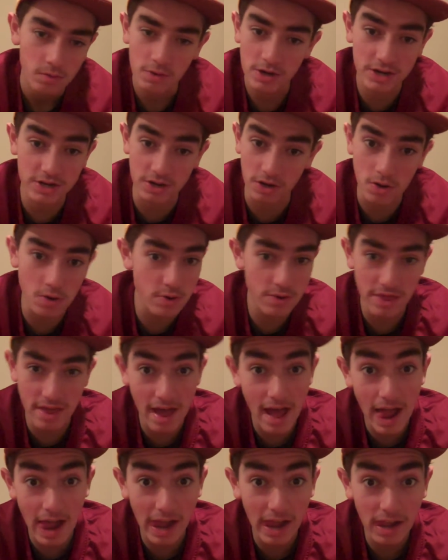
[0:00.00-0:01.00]
we showed
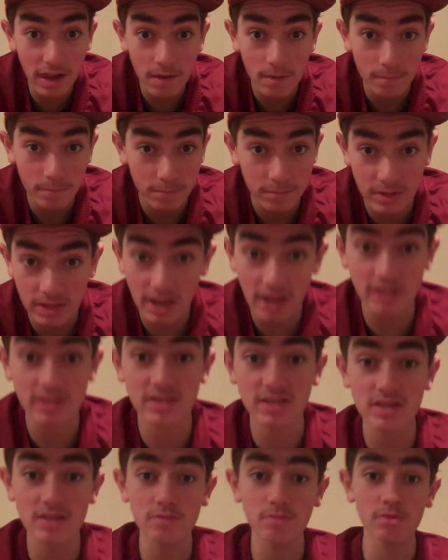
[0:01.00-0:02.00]
that, and
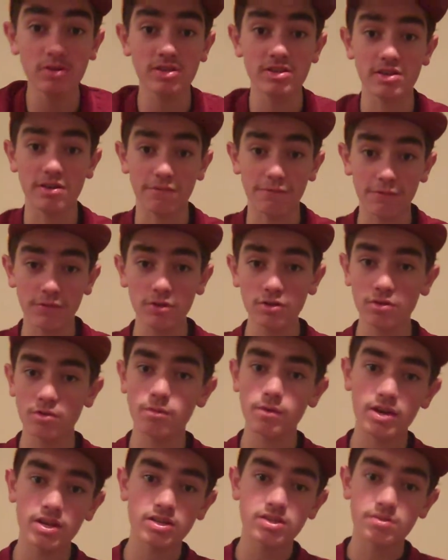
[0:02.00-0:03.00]
that season wasn't a
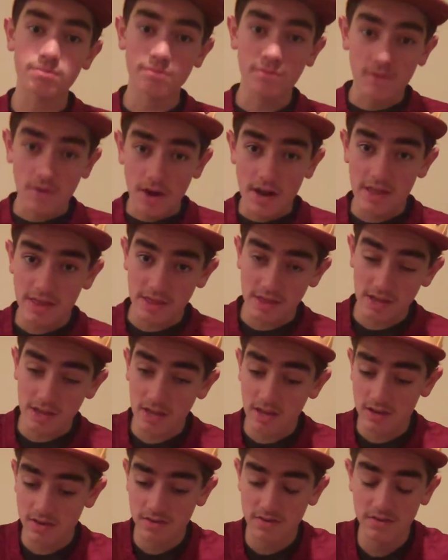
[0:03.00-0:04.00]
fluke. We did some great
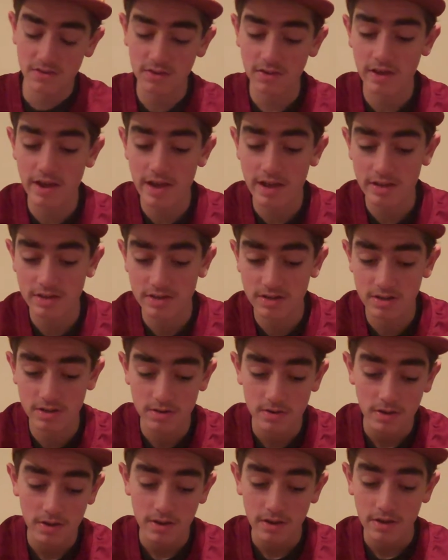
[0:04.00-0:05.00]
things last
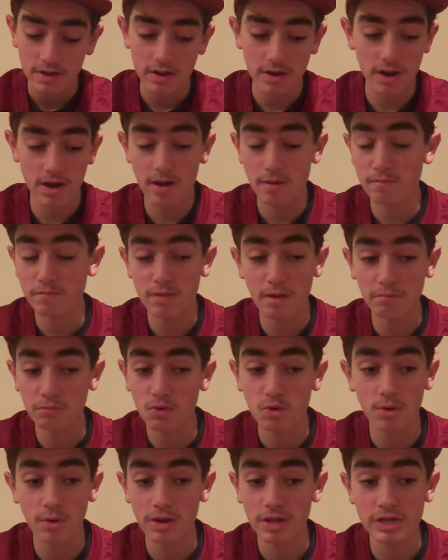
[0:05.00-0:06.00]
year.
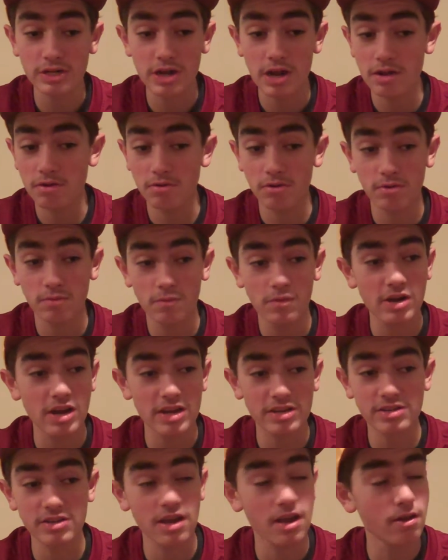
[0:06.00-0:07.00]
I'm quoting Jay Gruden when
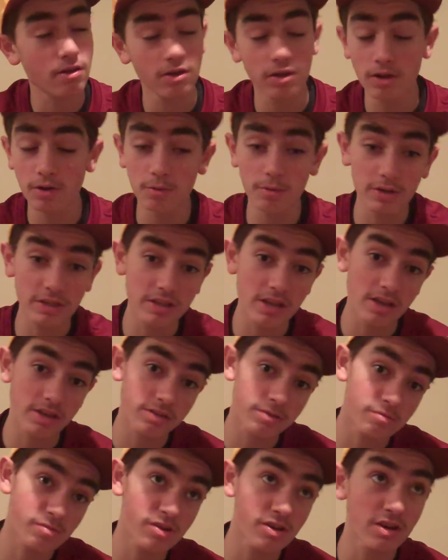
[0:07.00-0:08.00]
I say, we did
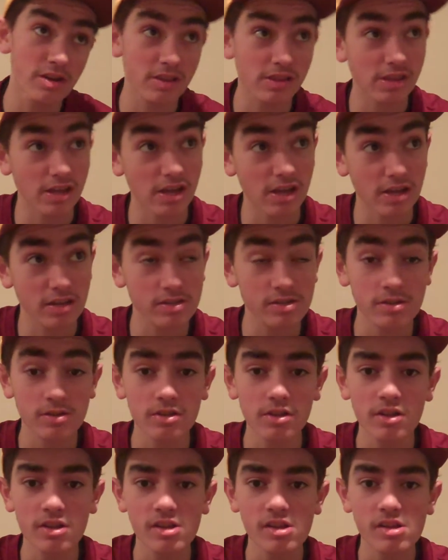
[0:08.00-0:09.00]
some good
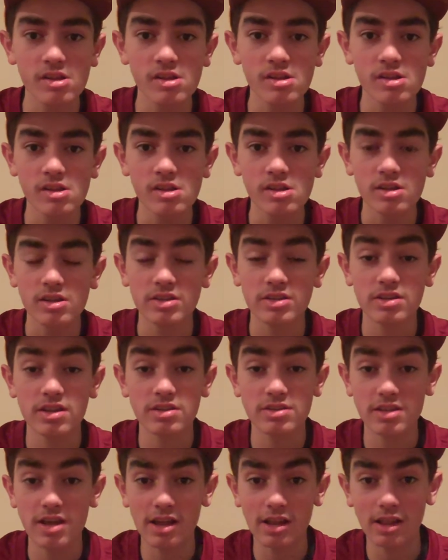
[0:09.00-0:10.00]
things. He
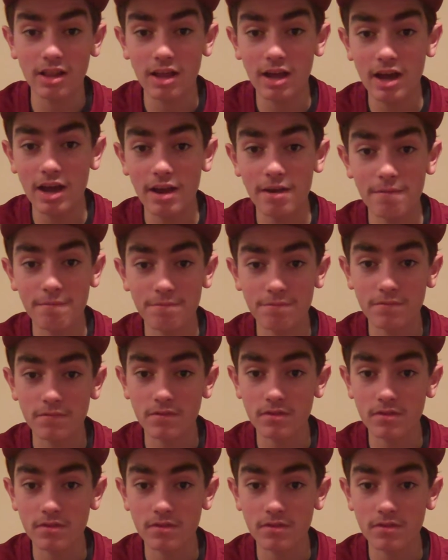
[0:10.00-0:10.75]
says that a lot,